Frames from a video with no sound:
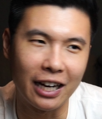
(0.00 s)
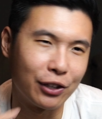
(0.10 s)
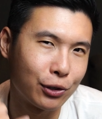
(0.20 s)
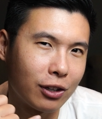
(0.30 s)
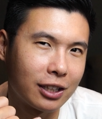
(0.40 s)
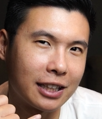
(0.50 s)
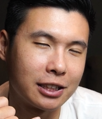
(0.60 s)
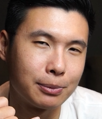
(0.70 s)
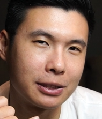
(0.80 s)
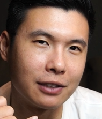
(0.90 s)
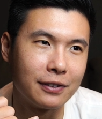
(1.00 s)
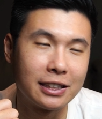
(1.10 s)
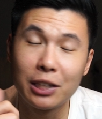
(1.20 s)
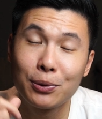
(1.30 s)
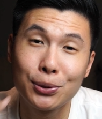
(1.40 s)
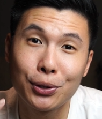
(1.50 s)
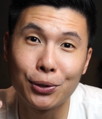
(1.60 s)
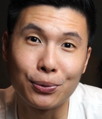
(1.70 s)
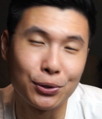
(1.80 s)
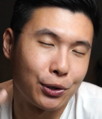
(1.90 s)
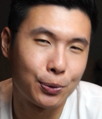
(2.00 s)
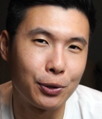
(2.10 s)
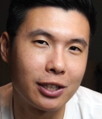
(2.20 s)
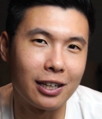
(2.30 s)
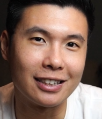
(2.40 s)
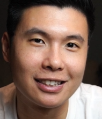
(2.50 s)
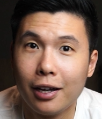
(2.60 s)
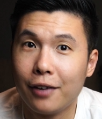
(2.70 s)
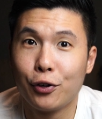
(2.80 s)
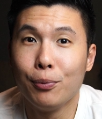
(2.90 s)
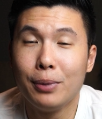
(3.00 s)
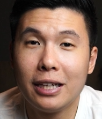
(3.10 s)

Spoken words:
I had to call the customer service. There was no queue, so it was pretty nice. If you don't